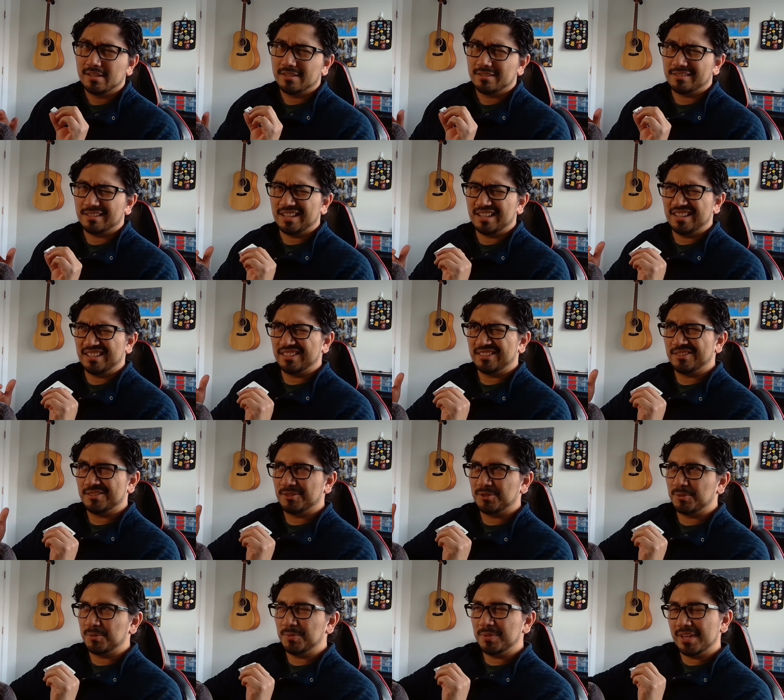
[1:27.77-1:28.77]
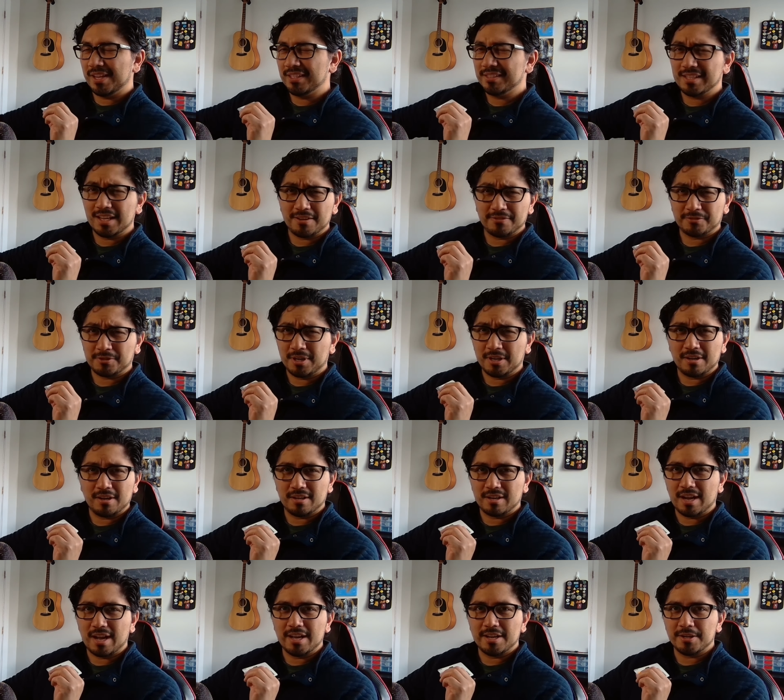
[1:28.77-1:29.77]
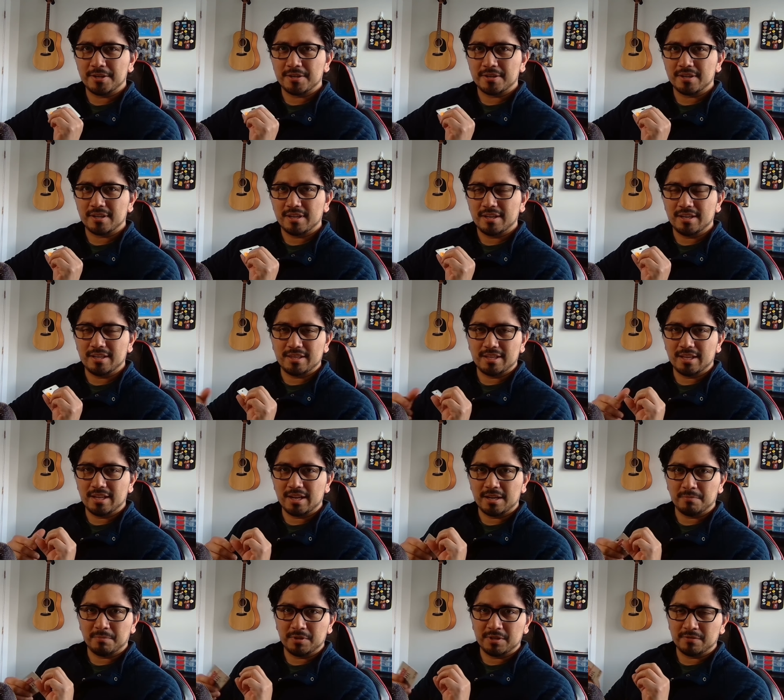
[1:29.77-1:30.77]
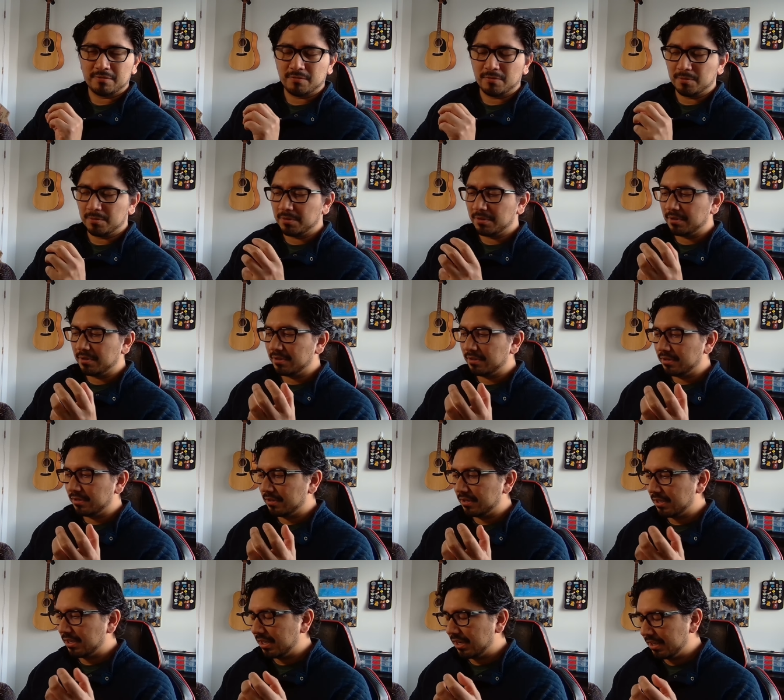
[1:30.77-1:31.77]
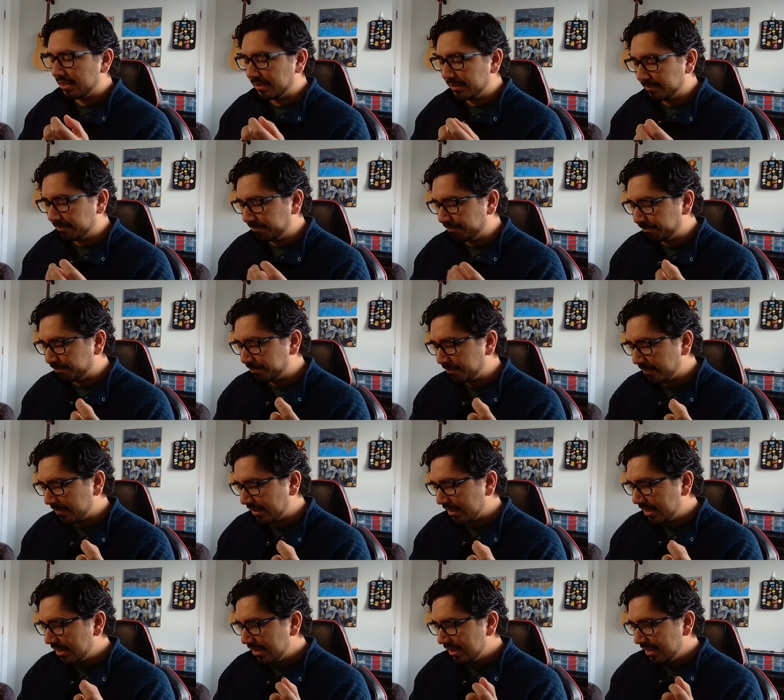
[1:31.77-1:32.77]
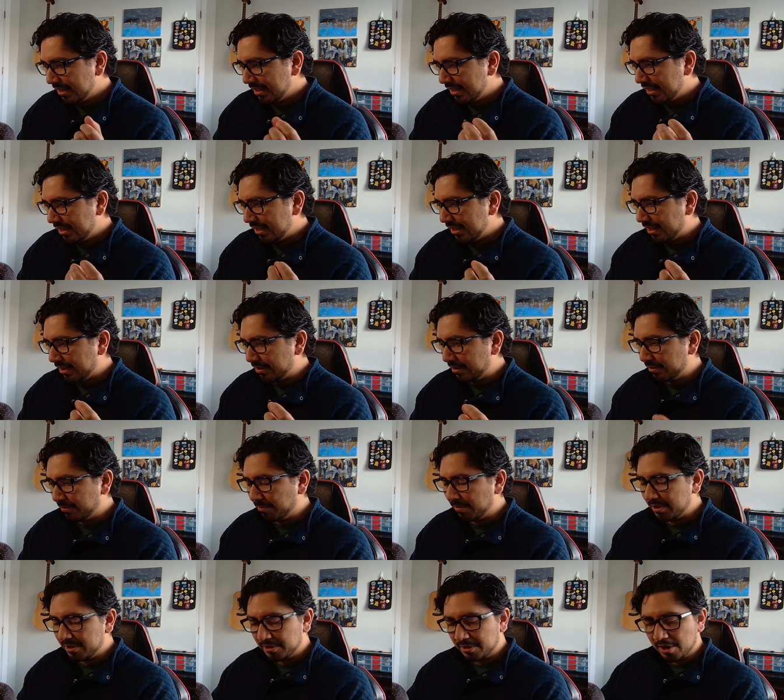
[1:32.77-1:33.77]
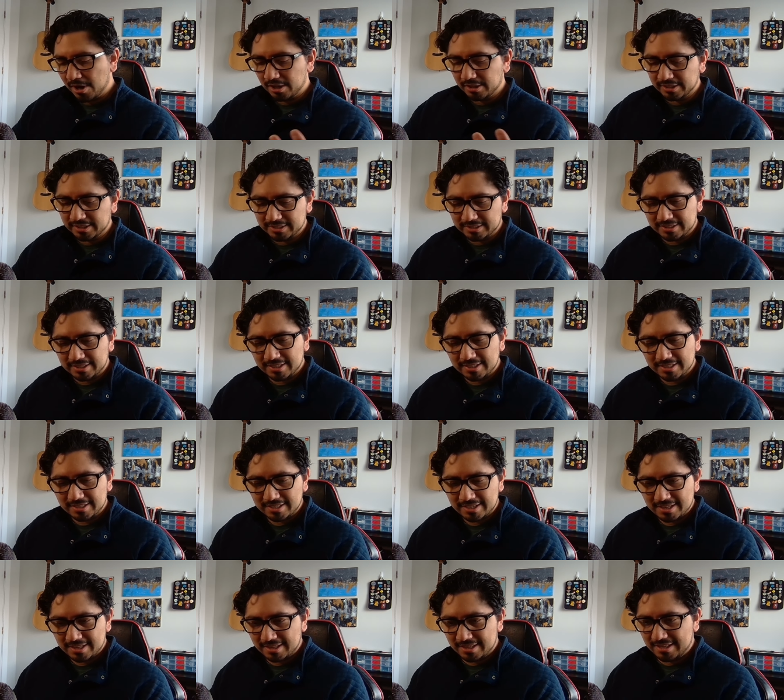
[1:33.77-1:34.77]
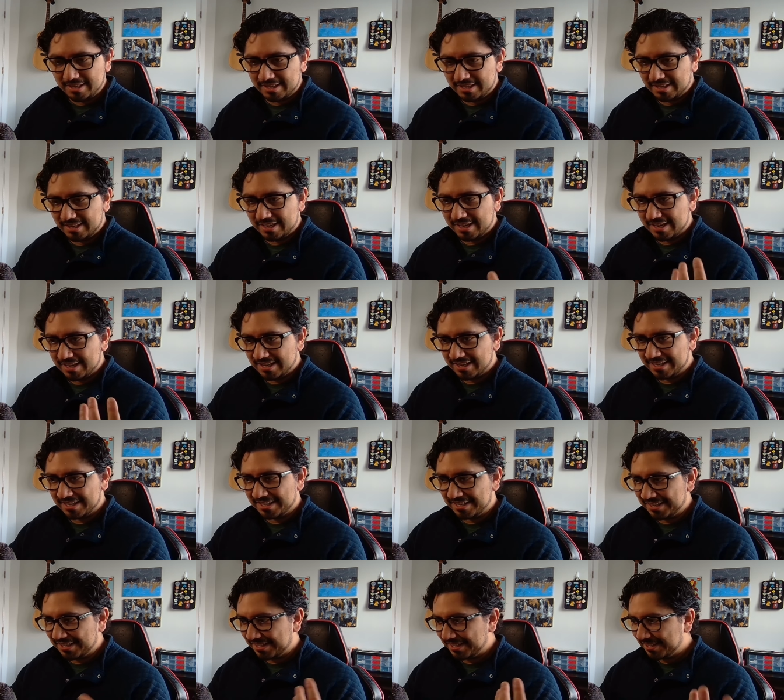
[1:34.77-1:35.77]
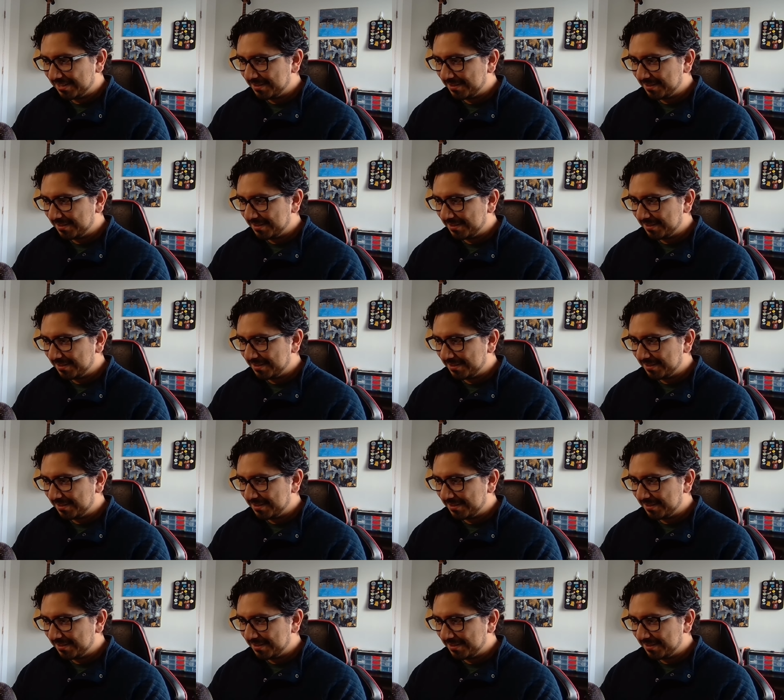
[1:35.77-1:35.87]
like two days after I got hired, and then I went for um, or what do you call it? The uh,